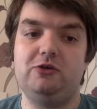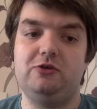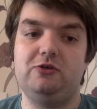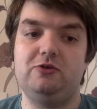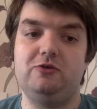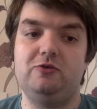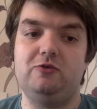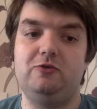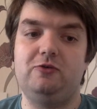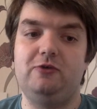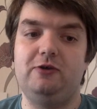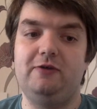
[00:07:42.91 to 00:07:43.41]

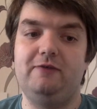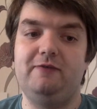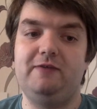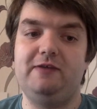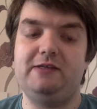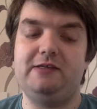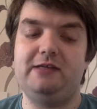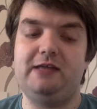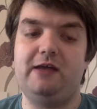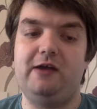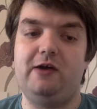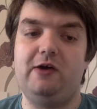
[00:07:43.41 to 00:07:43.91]
So if you
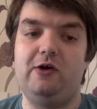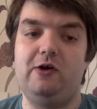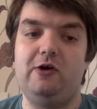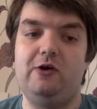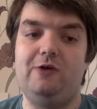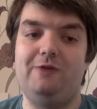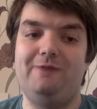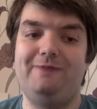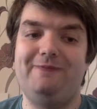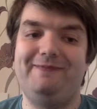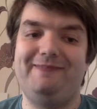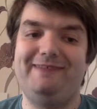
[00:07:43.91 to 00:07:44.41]
say,
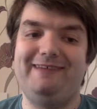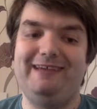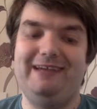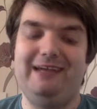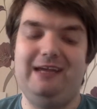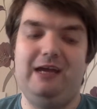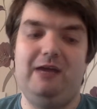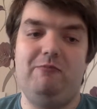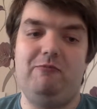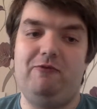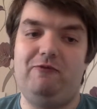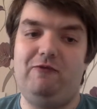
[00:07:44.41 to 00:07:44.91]
oh, I
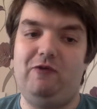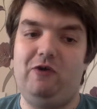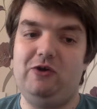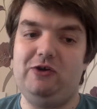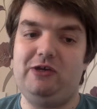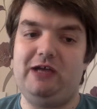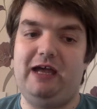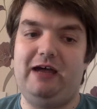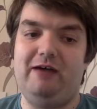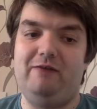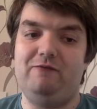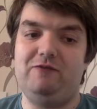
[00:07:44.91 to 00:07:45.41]
prefer
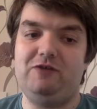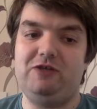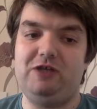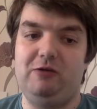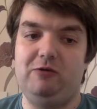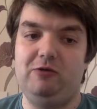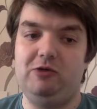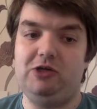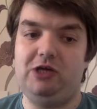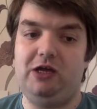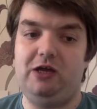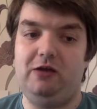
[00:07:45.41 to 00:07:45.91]
to have
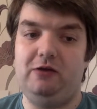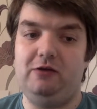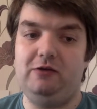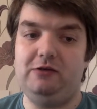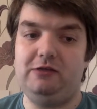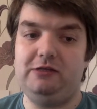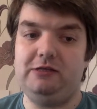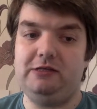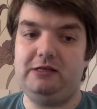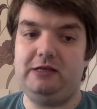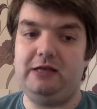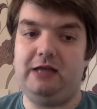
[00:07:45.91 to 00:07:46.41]
shower
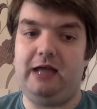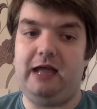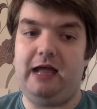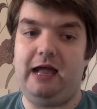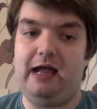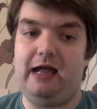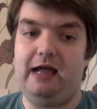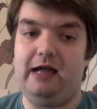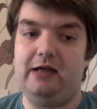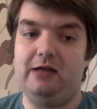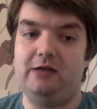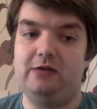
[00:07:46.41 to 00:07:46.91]
gels
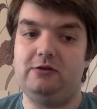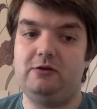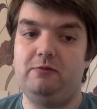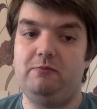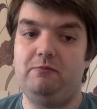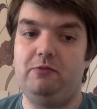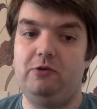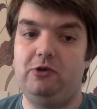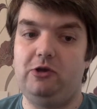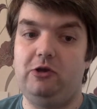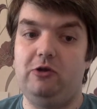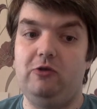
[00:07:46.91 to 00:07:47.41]
and
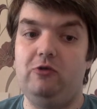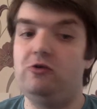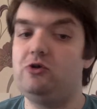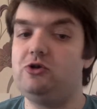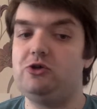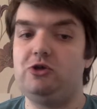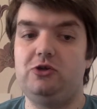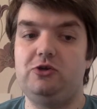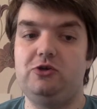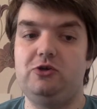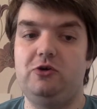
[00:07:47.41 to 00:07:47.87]
body lotions,